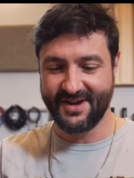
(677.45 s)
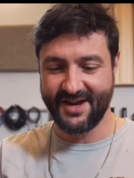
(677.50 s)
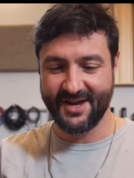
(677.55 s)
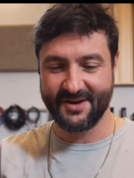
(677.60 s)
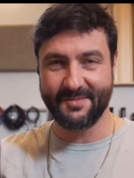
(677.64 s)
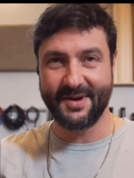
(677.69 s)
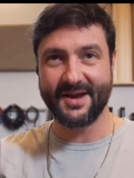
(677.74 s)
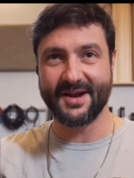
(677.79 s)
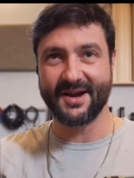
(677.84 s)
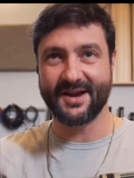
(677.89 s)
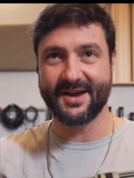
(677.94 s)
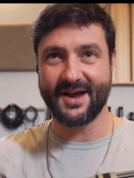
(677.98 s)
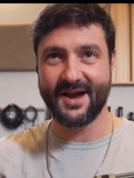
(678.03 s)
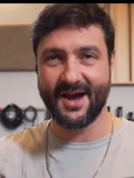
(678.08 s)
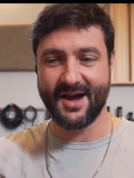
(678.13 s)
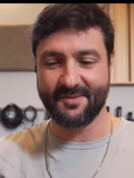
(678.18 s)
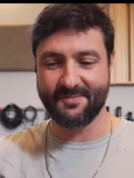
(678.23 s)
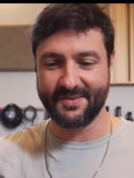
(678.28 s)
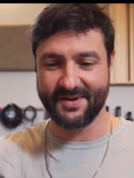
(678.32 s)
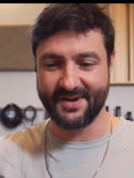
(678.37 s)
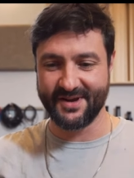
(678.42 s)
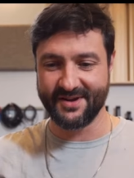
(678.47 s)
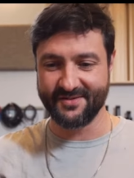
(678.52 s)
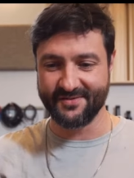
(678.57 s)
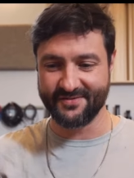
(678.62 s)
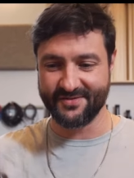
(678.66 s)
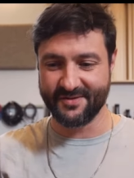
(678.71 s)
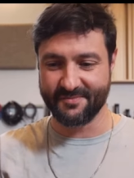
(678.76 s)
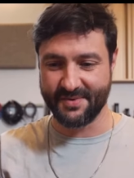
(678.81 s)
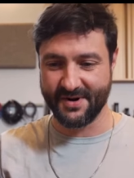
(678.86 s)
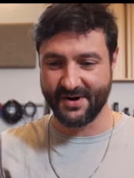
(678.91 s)
and made a copy
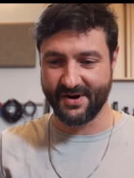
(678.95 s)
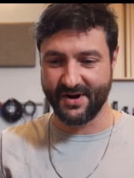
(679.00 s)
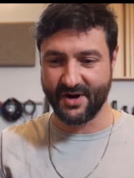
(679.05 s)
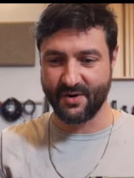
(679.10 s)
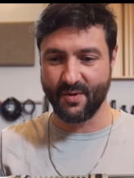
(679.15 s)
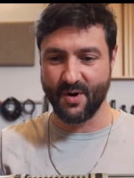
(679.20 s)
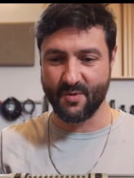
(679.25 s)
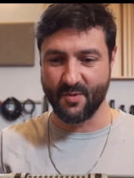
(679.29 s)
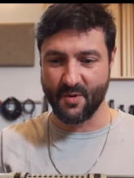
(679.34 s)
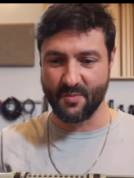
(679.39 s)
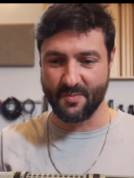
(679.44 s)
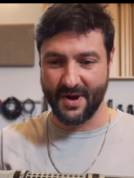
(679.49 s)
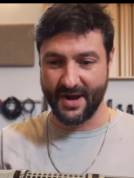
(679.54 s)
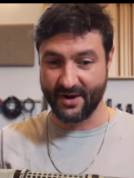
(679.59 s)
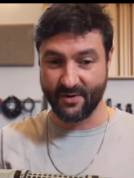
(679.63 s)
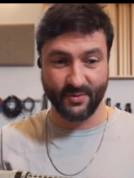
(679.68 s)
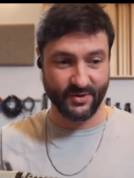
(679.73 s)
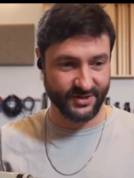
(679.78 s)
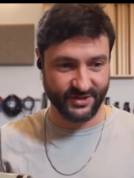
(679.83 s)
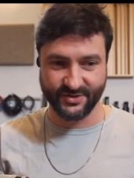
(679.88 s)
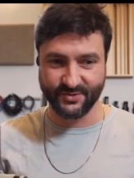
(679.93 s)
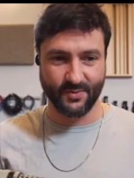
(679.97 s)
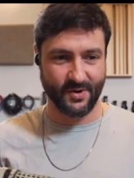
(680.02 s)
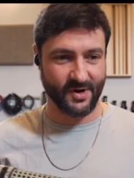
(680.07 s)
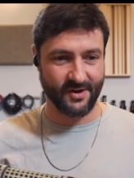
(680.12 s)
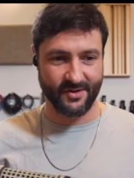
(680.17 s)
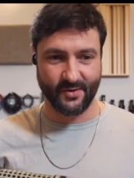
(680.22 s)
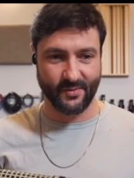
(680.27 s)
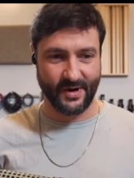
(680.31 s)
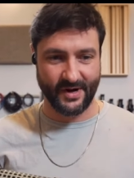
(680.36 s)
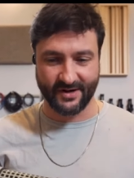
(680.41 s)
of the Perry Como mic, which is one
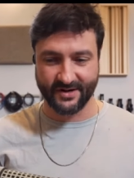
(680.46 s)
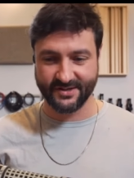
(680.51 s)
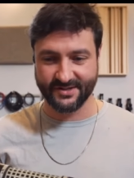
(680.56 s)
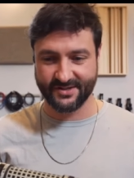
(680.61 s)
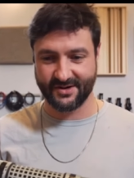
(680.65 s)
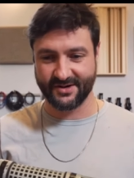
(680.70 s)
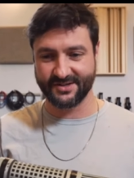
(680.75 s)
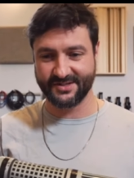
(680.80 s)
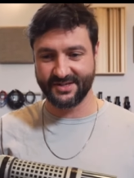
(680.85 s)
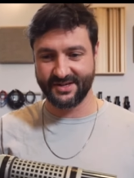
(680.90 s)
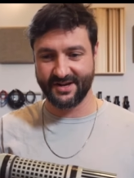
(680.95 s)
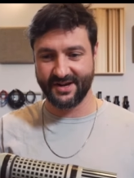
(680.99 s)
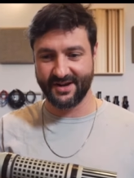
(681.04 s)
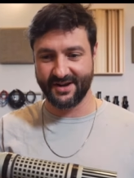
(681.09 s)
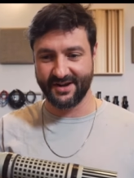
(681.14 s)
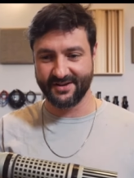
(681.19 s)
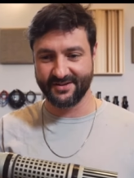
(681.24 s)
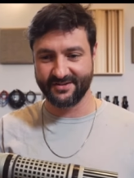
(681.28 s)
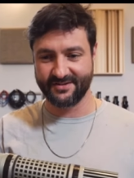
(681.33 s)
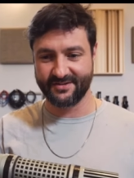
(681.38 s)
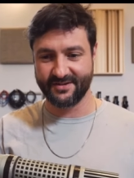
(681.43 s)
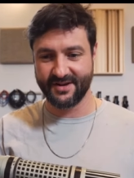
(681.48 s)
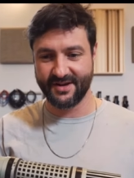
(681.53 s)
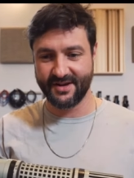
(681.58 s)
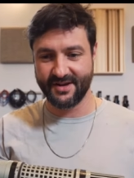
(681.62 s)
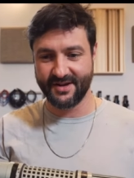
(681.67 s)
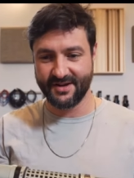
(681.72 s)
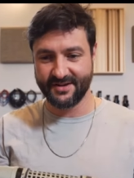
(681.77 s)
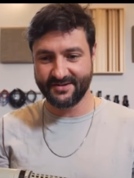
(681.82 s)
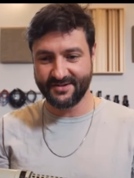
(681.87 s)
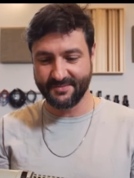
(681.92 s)
of the rarest RCAs,
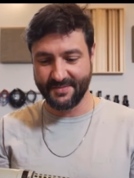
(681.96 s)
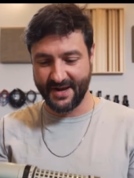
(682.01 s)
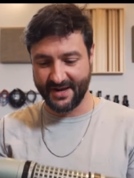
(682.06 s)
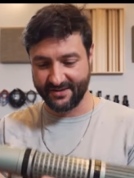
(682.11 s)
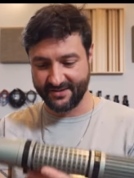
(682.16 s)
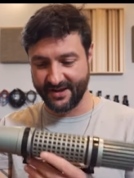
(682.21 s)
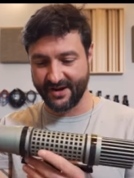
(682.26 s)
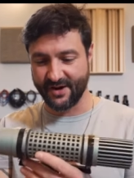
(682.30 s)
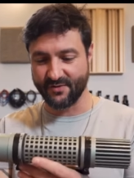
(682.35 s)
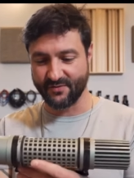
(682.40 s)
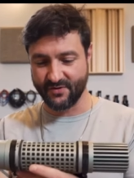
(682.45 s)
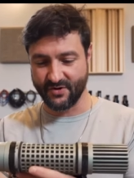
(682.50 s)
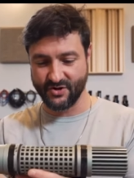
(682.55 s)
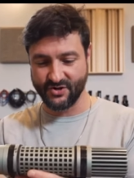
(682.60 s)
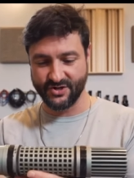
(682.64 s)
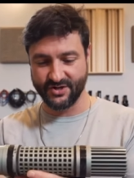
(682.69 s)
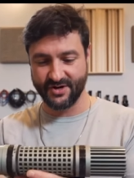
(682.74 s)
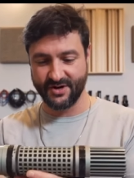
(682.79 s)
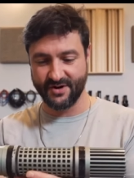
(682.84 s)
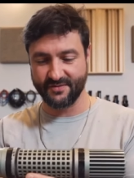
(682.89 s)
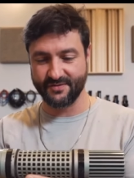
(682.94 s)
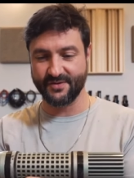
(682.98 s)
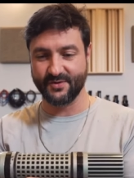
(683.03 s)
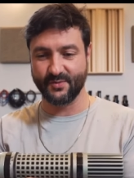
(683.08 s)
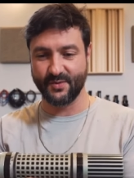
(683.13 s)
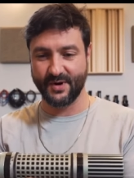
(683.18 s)
to make their version of the